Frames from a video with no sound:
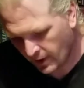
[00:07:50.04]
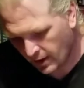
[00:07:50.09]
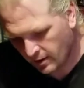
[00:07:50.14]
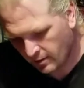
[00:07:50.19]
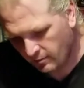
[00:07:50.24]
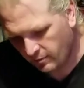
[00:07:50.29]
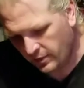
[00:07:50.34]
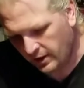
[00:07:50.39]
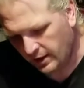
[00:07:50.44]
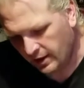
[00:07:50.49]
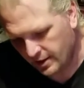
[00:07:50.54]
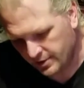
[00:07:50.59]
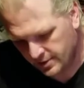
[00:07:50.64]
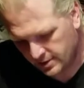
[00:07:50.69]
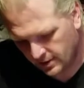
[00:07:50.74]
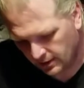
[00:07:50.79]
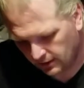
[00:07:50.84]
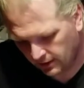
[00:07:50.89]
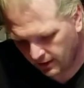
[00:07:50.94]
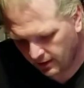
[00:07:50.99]
because it's
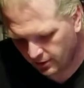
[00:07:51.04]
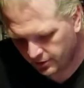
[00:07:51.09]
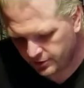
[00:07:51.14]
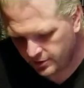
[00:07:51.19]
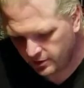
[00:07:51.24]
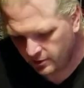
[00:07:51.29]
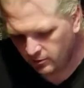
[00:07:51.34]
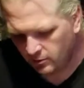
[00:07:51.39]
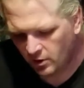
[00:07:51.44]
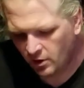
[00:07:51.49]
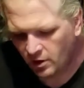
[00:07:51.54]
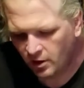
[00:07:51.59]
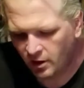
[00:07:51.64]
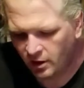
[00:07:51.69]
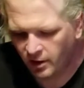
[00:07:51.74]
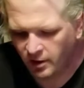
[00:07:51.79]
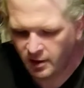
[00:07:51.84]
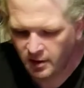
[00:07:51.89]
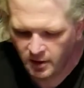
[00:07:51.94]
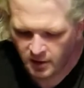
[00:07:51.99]
a little too long
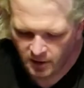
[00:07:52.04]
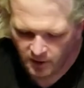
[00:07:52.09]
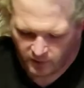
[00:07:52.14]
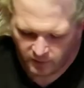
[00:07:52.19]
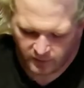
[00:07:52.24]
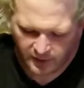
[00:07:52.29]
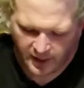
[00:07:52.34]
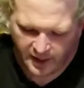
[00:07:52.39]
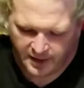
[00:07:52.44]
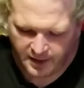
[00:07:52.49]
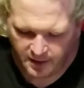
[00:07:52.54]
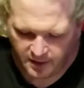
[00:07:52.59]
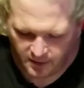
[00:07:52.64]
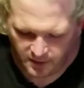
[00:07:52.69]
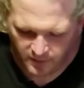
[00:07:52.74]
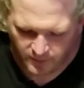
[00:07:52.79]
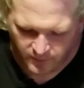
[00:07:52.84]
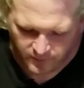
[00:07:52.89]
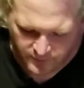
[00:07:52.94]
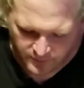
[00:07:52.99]
right here.
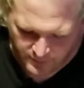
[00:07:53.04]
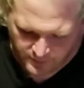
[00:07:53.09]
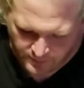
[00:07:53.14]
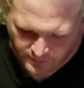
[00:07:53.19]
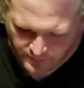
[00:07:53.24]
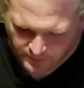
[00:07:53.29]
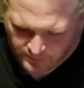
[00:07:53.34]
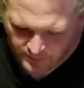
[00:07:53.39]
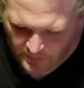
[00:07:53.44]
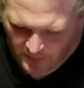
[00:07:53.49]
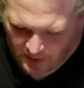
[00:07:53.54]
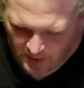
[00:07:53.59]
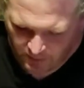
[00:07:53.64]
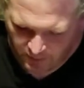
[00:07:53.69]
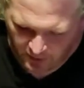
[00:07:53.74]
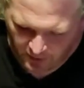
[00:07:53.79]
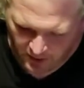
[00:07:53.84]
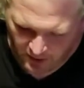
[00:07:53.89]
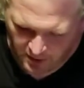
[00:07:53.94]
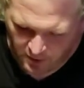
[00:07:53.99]
And
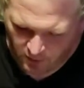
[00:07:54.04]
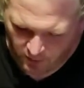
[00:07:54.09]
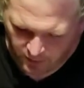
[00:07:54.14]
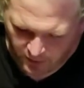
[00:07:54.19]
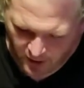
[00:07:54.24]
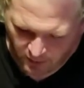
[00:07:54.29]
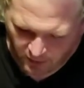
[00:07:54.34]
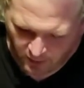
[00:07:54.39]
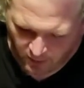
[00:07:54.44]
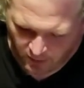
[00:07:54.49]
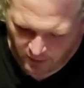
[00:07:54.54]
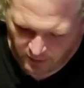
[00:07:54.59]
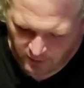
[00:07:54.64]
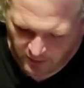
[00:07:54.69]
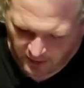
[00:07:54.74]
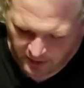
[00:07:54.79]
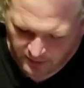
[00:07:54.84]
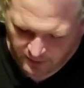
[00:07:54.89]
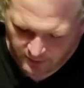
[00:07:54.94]
I knew it probably would be.